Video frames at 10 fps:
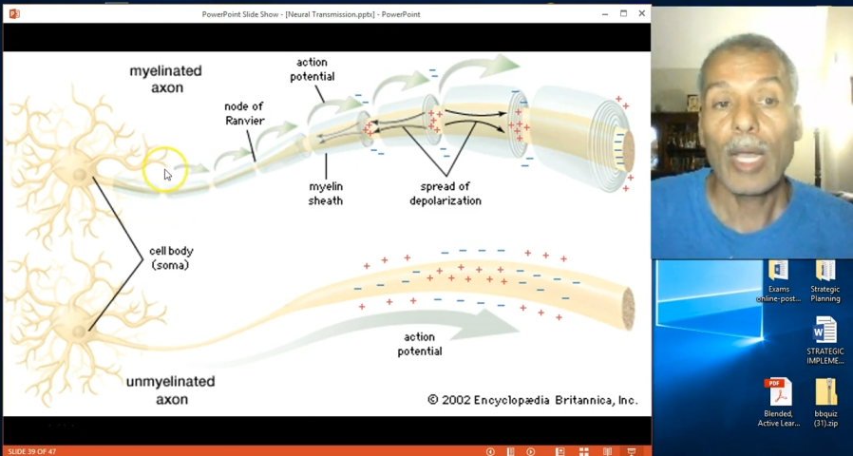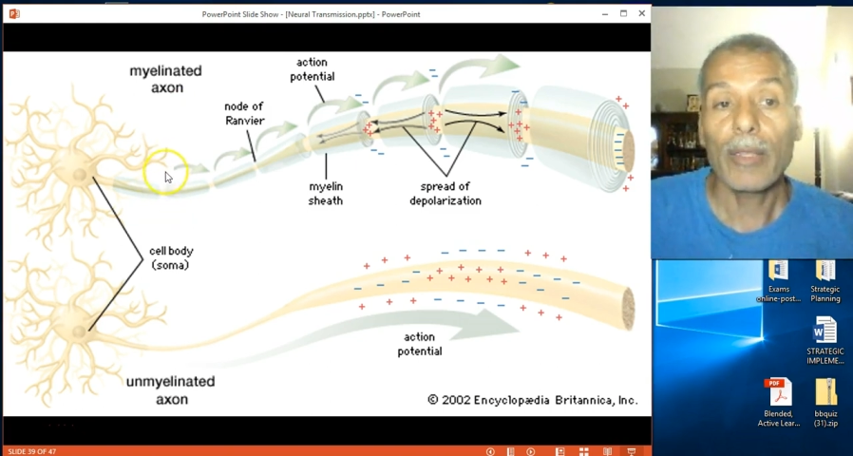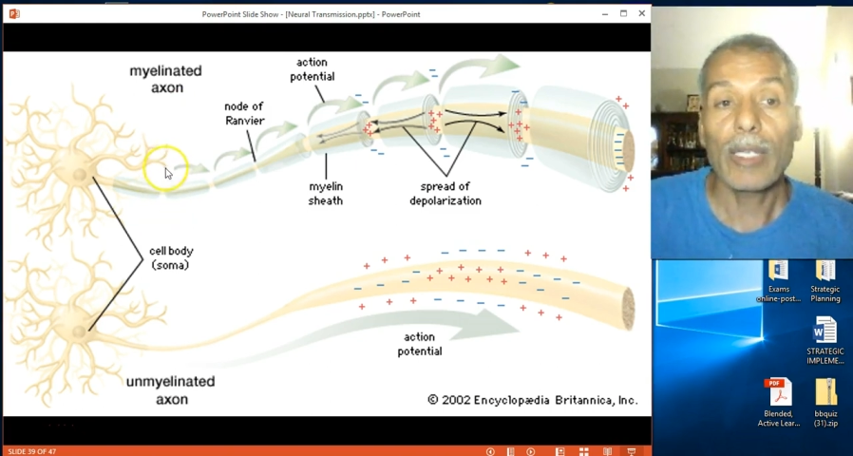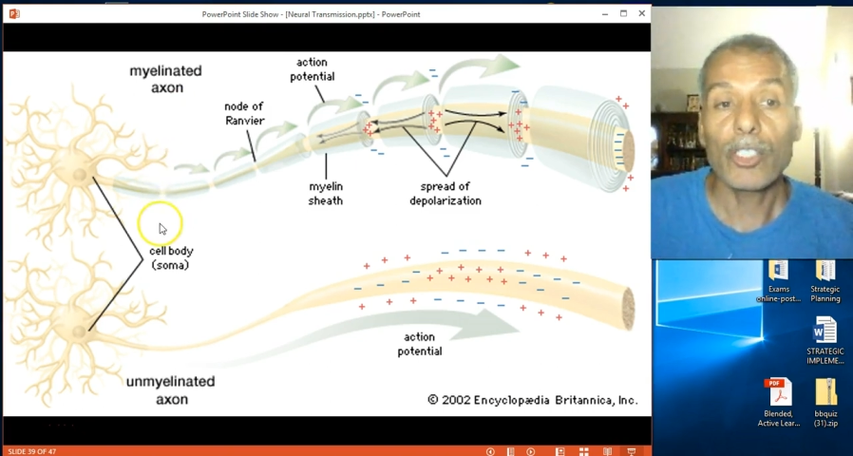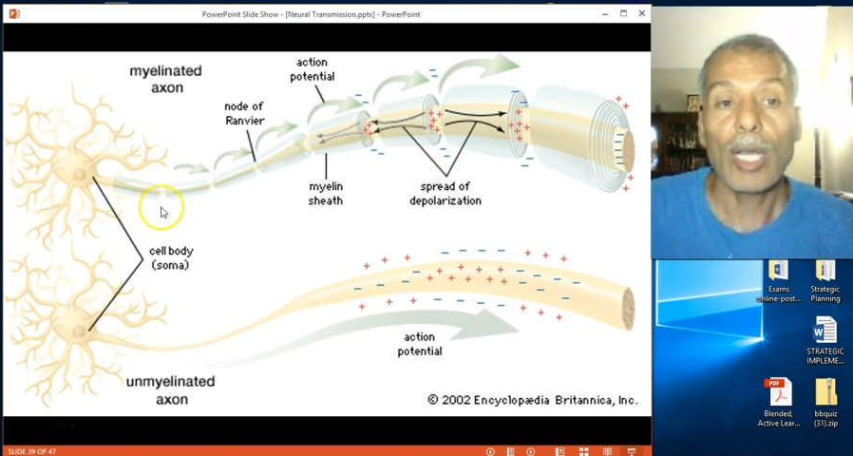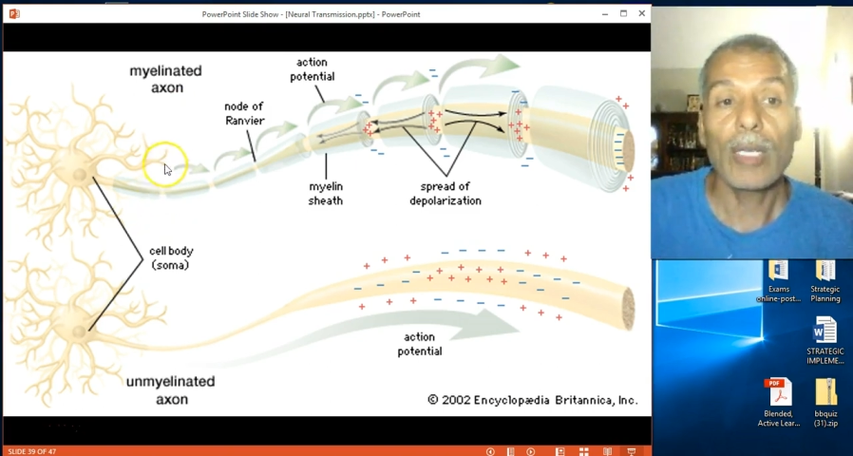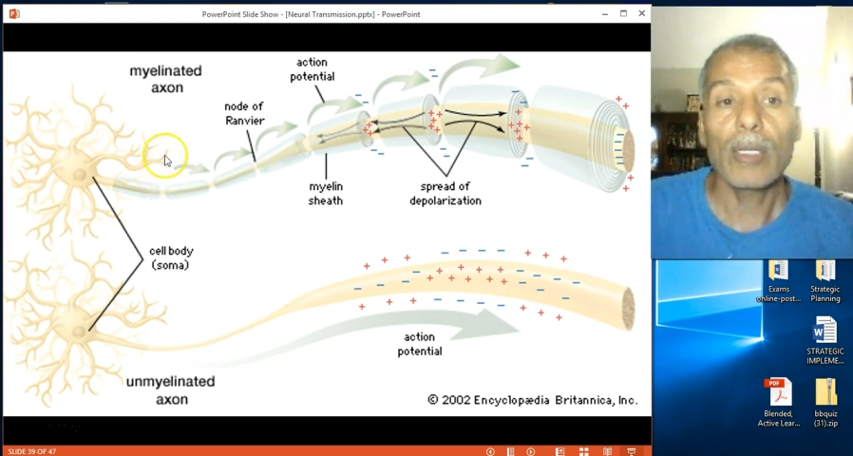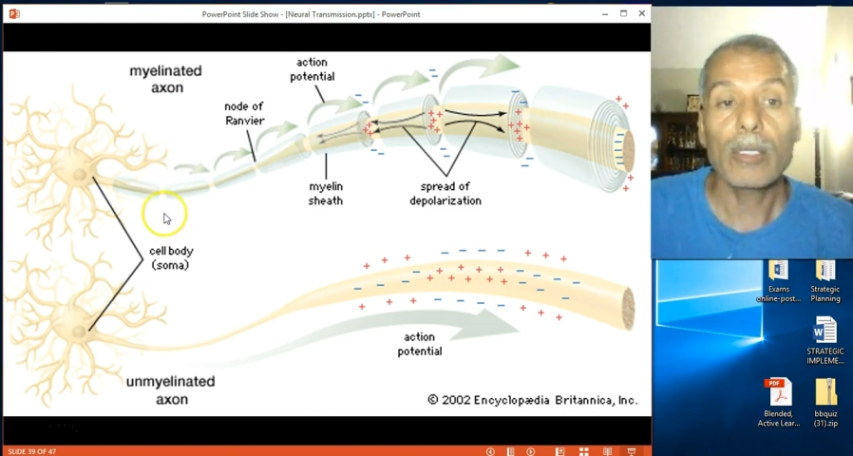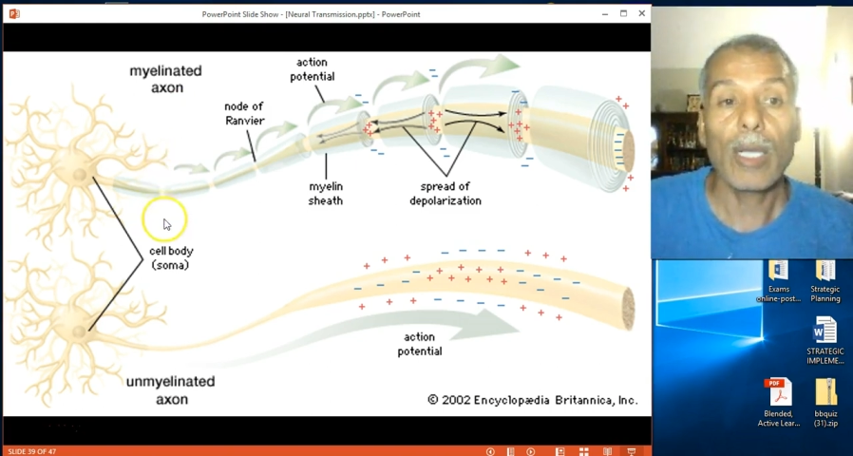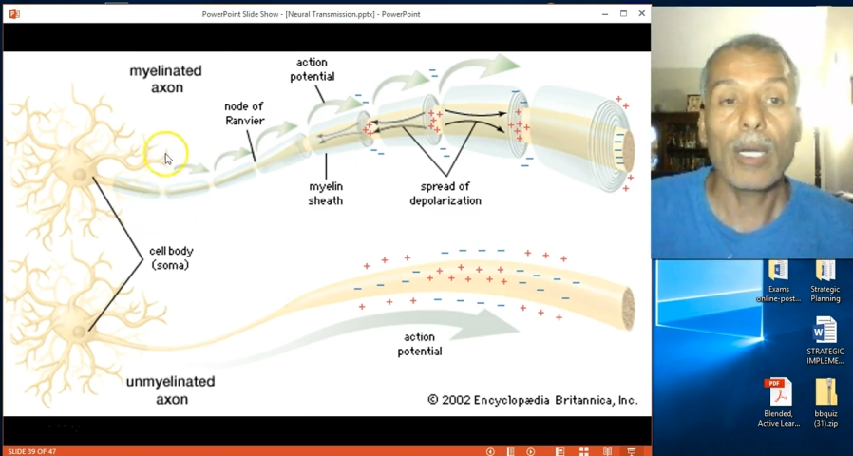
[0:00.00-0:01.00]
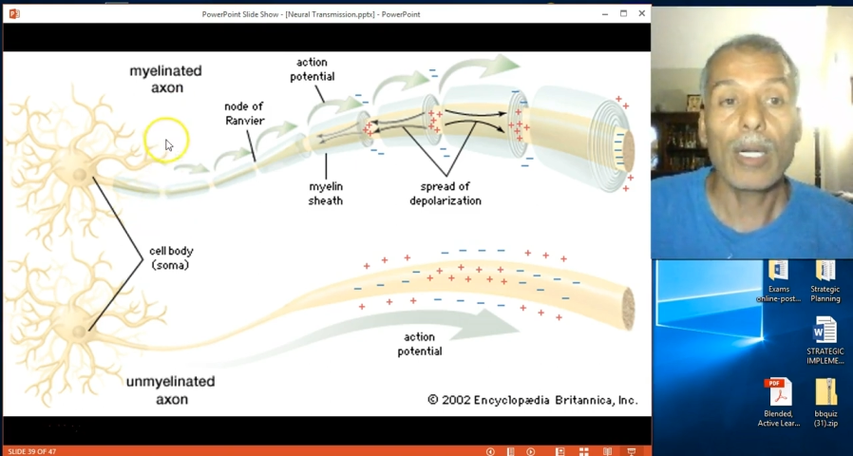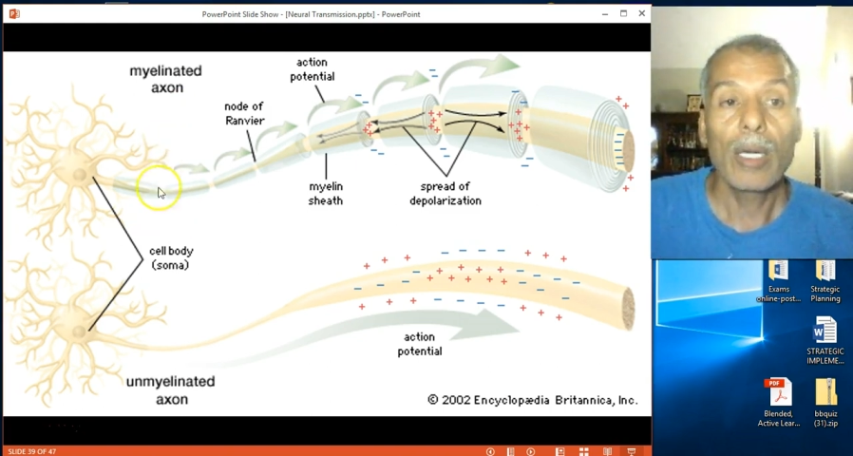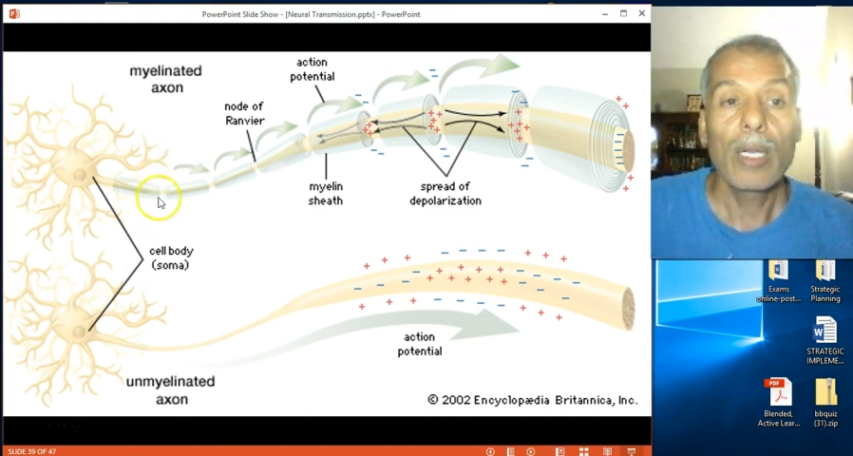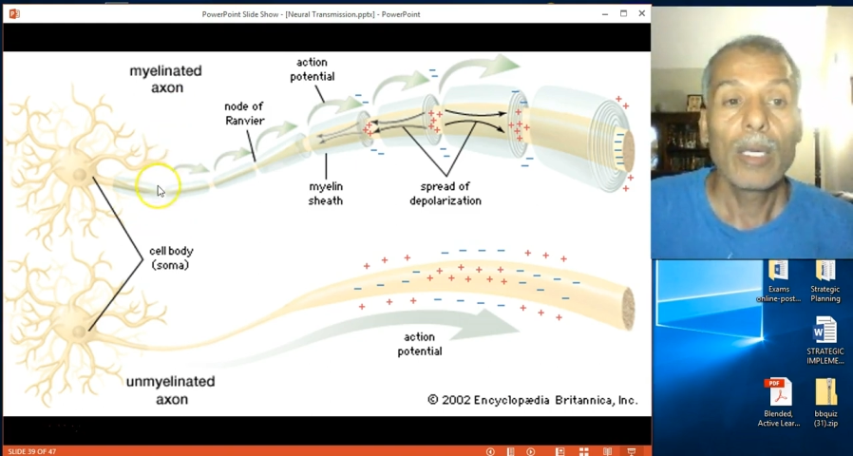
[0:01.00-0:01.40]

And the channels are